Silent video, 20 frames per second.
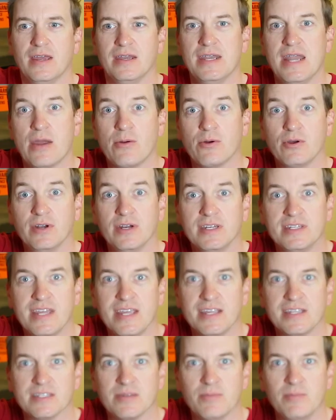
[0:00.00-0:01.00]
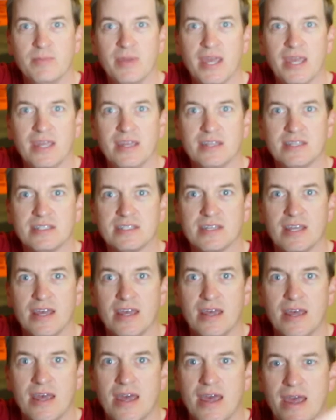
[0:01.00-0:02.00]
Now we're going to take some base
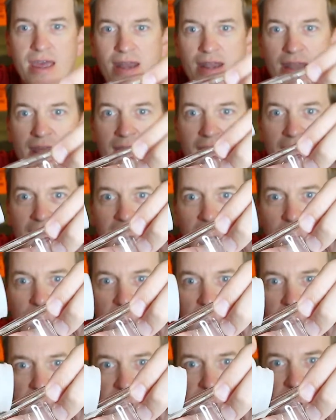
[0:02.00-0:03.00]
and add about